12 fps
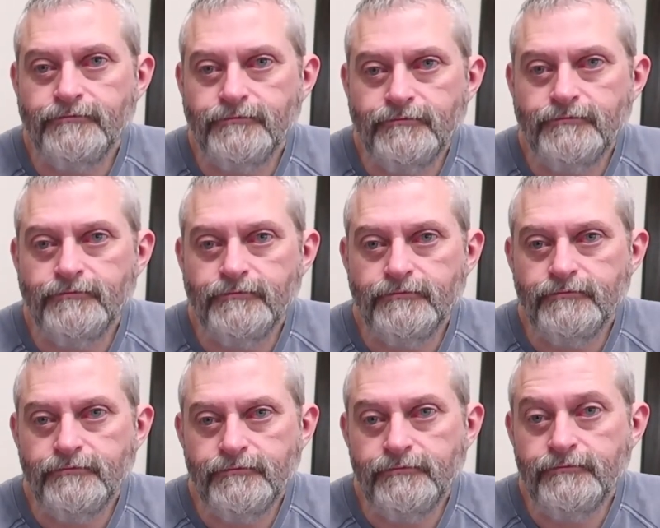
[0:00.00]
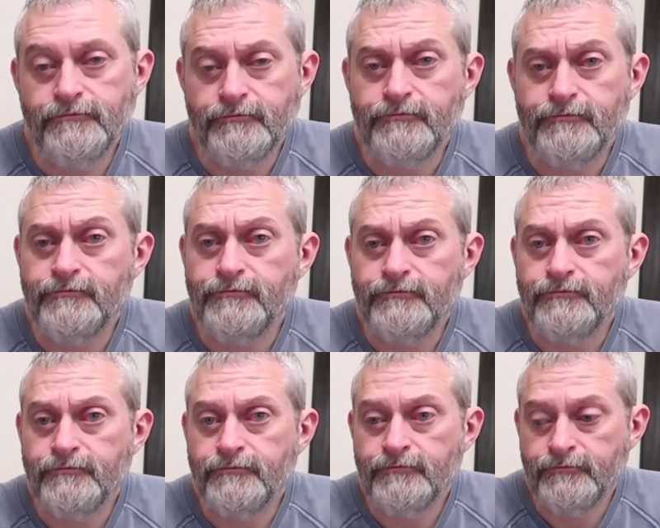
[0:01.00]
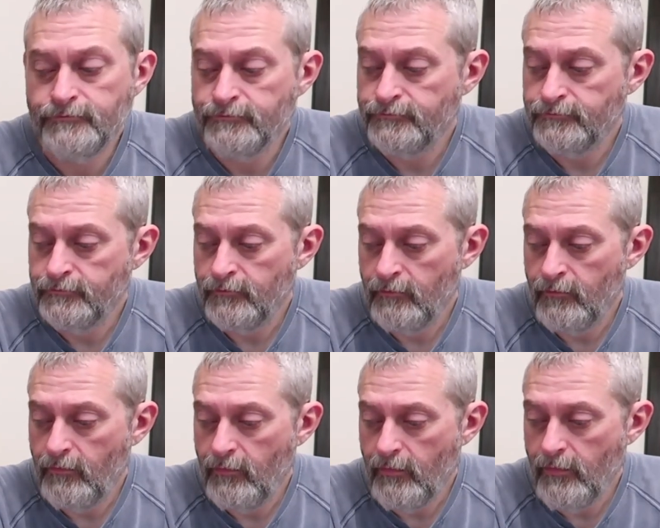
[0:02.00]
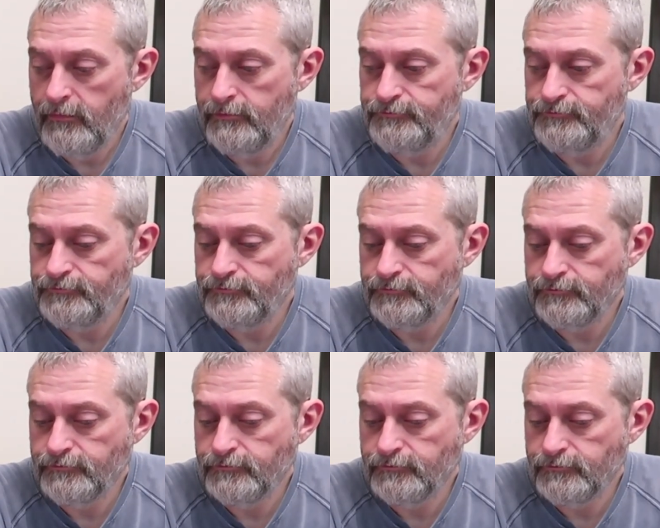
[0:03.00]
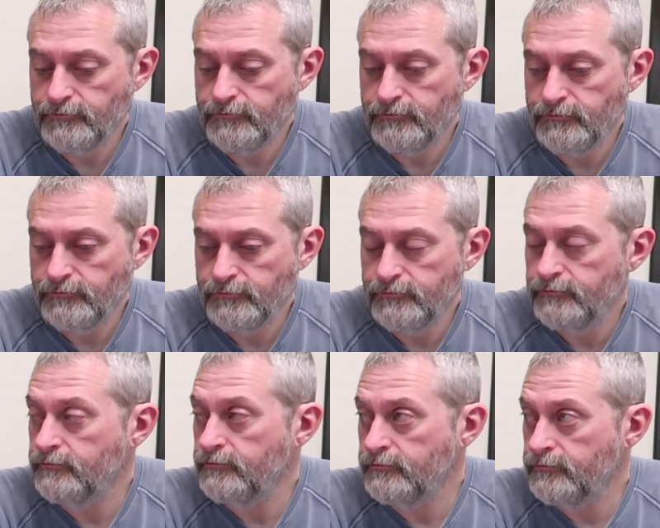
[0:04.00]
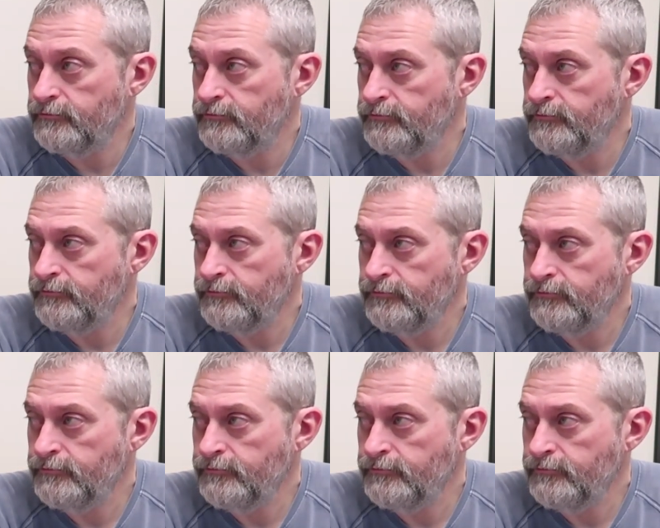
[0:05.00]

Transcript: This person isn't speaking.